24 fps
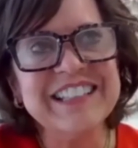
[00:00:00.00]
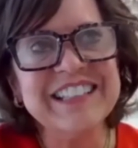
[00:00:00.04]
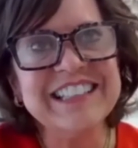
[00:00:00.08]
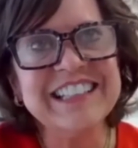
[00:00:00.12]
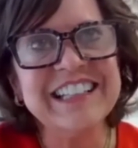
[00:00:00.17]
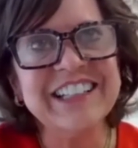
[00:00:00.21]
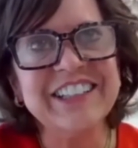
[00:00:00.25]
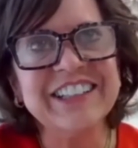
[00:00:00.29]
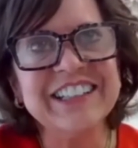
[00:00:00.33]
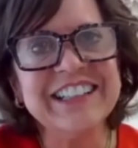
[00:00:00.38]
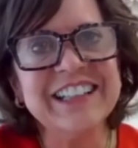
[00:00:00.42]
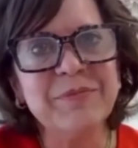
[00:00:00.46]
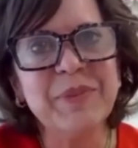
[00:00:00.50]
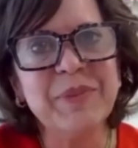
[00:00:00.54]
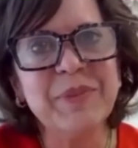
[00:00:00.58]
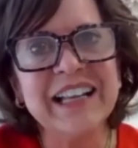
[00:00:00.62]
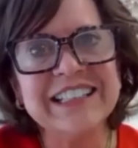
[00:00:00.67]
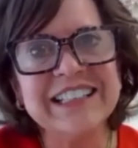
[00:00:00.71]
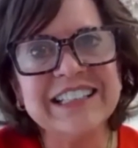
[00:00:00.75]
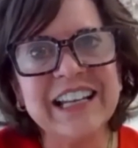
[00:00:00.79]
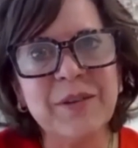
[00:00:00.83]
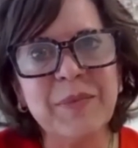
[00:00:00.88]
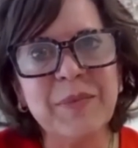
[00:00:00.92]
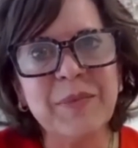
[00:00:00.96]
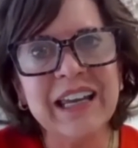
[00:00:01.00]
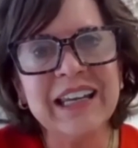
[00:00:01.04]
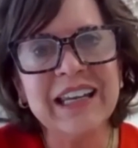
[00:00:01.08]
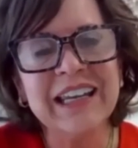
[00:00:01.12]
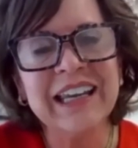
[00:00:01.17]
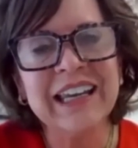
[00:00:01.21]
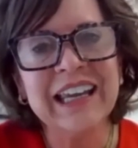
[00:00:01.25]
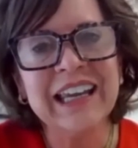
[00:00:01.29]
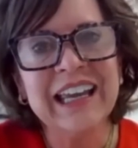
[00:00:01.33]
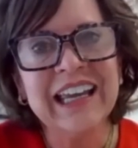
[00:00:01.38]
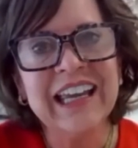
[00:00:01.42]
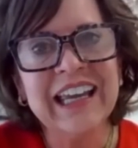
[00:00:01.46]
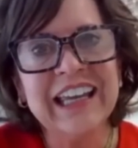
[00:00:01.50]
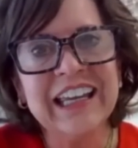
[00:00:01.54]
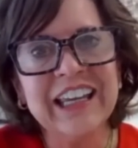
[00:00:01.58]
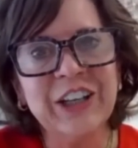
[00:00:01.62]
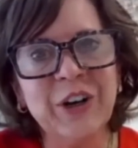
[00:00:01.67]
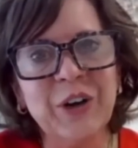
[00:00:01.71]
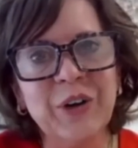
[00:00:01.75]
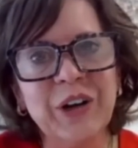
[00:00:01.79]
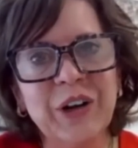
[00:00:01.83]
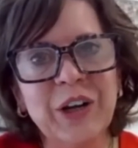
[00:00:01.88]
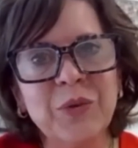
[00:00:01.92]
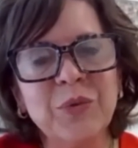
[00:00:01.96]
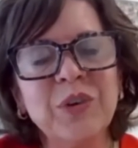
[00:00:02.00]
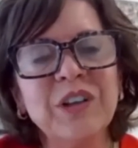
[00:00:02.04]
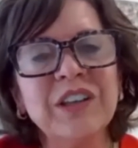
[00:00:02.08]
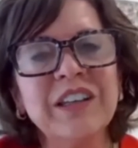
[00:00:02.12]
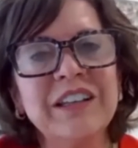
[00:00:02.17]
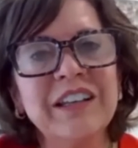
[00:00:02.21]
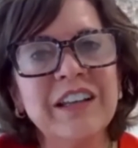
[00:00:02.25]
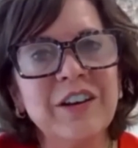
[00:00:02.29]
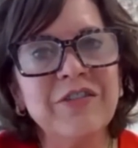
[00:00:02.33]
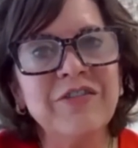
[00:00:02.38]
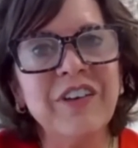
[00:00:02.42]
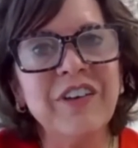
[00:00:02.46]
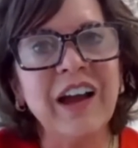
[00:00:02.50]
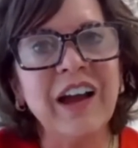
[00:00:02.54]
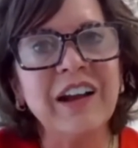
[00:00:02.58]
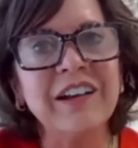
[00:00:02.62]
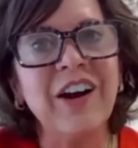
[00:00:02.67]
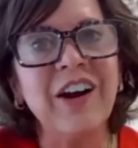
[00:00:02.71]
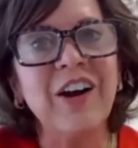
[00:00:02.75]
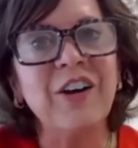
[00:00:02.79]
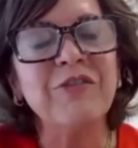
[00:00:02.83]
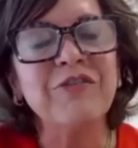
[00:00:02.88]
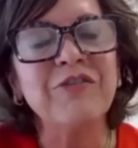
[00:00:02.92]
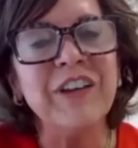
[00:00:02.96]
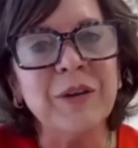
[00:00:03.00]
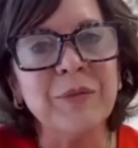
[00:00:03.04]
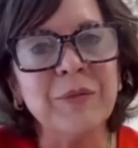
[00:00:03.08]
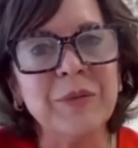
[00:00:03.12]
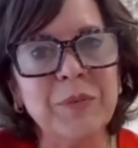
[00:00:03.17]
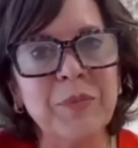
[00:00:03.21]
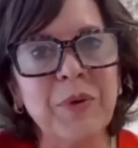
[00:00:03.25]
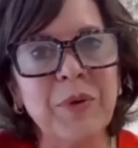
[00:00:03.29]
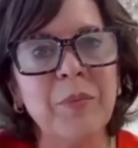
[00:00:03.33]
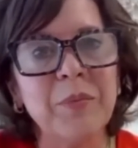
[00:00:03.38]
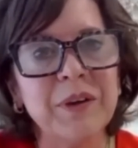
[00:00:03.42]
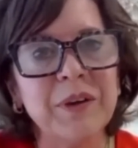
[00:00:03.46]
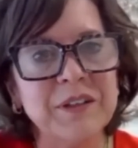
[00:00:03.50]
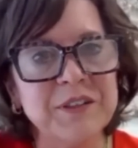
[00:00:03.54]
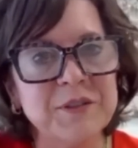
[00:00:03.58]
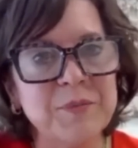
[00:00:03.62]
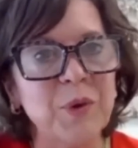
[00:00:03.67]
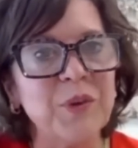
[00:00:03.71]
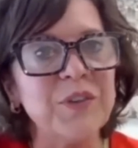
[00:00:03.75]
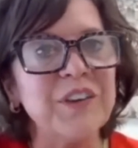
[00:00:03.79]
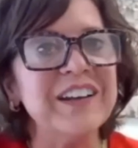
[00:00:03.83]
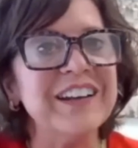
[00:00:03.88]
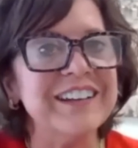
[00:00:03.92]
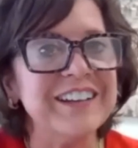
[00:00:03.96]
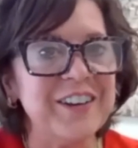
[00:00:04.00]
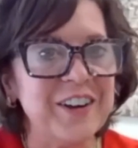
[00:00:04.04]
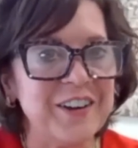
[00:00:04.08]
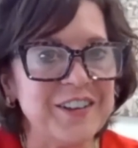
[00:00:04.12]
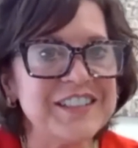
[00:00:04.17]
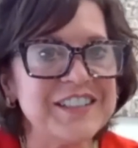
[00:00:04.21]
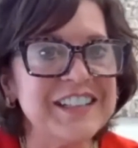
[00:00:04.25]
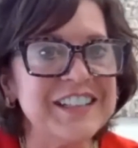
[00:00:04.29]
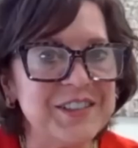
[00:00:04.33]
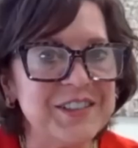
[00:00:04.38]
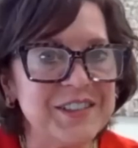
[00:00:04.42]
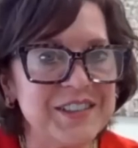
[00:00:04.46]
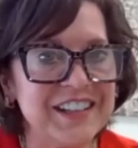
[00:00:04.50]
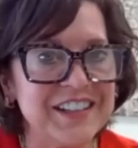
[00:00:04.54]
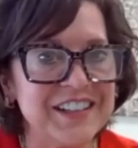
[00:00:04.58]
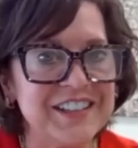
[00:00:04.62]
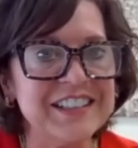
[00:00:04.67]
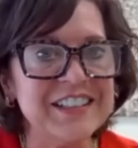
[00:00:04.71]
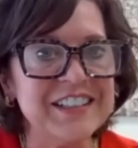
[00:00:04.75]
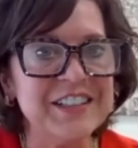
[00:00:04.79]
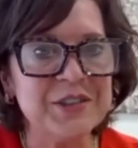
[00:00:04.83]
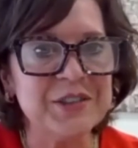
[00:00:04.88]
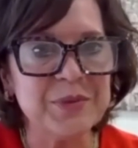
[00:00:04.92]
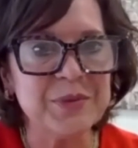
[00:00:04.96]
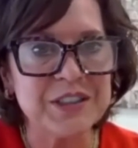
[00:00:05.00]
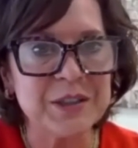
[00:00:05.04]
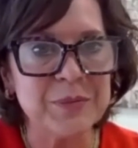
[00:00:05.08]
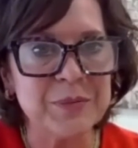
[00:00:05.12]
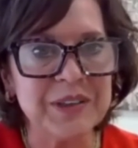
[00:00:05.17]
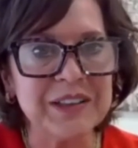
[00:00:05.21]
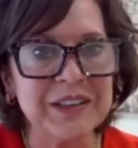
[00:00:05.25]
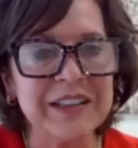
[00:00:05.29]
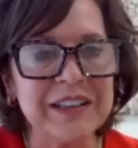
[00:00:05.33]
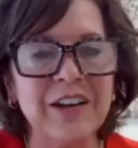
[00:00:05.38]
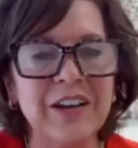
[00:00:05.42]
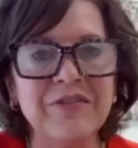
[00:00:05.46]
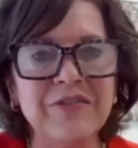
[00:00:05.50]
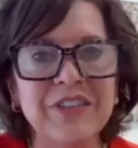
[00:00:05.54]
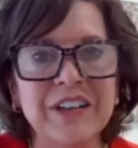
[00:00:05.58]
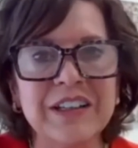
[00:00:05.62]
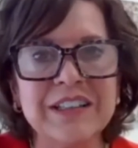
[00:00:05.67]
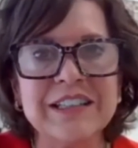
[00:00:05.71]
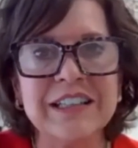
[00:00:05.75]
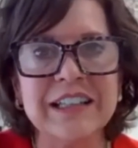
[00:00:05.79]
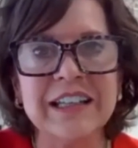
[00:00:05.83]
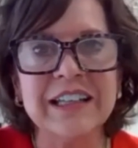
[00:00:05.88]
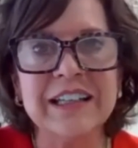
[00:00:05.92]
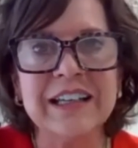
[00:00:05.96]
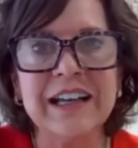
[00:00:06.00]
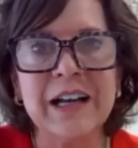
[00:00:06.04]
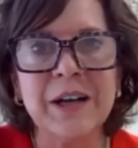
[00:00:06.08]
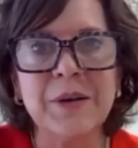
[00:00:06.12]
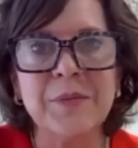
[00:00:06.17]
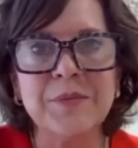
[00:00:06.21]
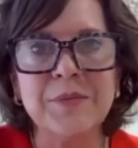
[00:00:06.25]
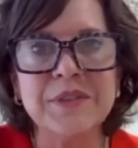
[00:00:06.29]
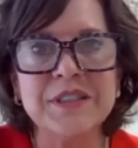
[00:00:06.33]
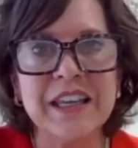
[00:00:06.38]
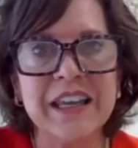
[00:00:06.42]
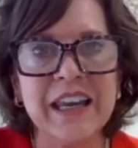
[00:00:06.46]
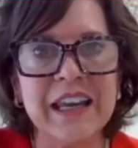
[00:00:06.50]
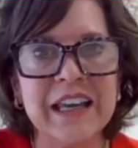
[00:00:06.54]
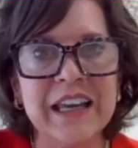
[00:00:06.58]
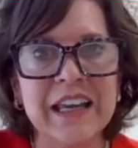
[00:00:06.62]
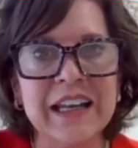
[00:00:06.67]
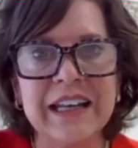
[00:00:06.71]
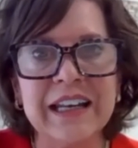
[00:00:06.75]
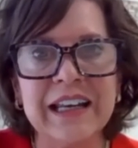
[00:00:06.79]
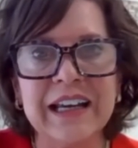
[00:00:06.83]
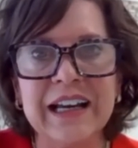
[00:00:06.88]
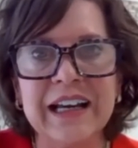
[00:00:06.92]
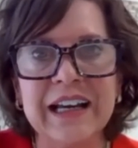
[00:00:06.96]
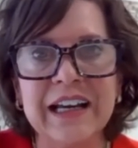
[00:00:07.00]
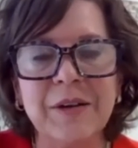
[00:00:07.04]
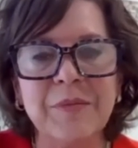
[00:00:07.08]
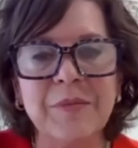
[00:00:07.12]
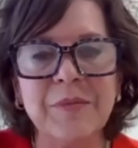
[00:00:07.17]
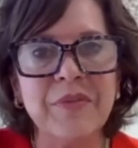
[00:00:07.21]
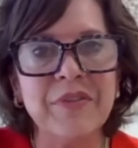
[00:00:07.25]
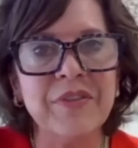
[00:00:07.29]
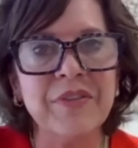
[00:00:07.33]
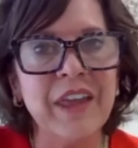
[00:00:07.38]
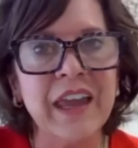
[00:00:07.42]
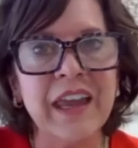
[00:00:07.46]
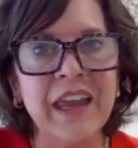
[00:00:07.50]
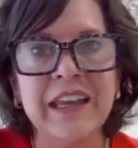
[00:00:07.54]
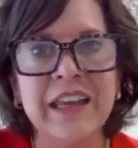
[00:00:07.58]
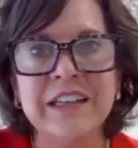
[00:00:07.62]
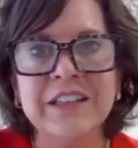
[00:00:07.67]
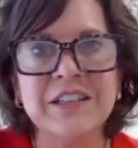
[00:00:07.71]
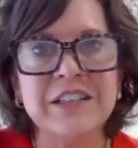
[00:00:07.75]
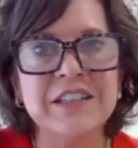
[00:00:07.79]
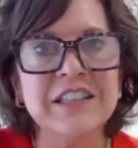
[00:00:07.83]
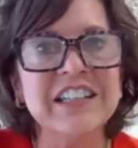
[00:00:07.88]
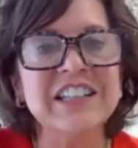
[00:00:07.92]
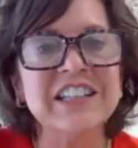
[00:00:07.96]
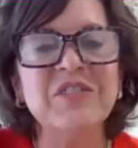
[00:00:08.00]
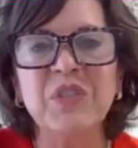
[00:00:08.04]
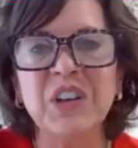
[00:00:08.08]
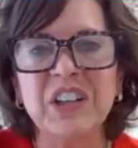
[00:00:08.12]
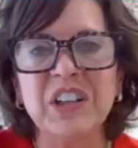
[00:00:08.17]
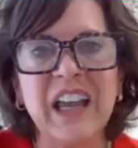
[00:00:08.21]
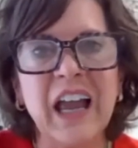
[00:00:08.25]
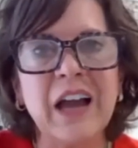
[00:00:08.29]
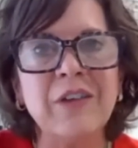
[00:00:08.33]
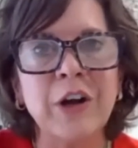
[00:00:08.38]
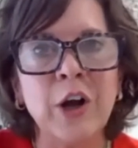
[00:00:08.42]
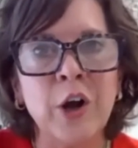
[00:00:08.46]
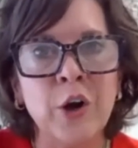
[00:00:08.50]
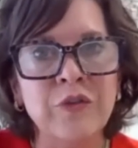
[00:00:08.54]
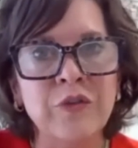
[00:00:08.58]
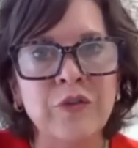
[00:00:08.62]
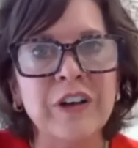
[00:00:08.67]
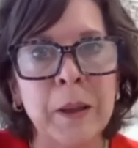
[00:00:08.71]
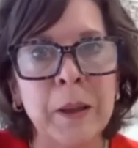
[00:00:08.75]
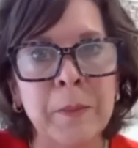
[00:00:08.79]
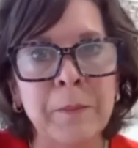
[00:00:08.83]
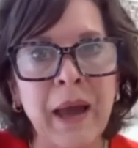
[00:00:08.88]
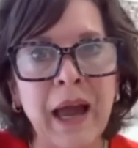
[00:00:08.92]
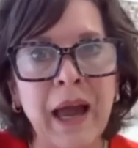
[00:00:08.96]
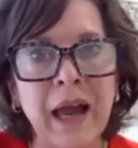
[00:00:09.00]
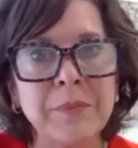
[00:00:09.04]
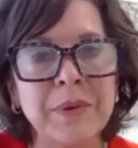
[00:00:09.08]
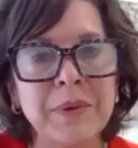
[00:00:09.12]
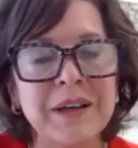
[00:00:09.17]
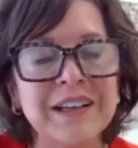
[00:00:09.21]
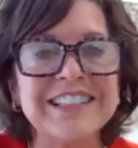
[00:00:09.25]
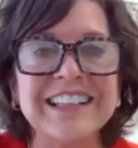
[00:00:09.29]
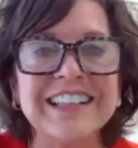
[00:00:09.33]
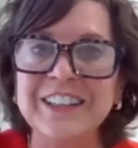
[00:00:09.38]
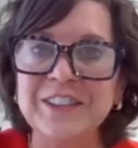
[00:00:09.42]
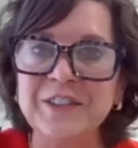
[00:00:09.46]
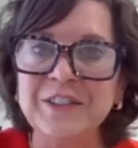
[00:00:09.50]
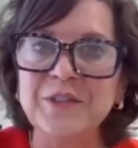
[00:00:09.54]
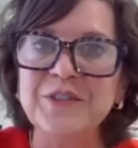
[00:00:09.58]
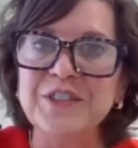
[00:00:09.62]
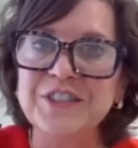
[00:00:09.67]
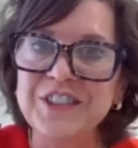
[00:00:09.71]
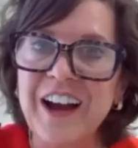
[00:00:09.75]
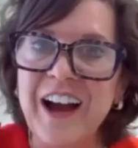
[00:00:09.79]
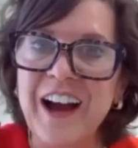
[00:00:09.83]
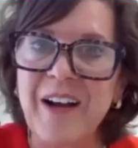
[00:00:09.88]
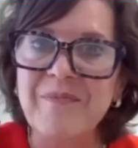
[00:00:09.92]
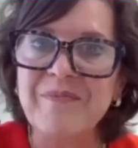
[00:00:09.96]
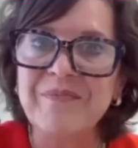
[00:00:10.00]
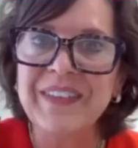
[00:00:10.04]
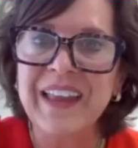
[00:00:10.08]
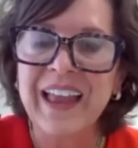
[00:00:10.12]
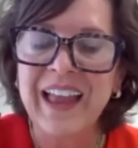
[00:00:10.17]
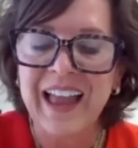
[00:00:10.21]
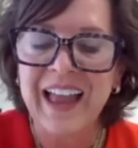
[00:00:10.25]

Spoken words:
During the pandemic, it really did affect our family properties more than it did our seniors. Our seniors were typically on fixed incomes, and they didn't really have a COVID impact because they didn't lose a job.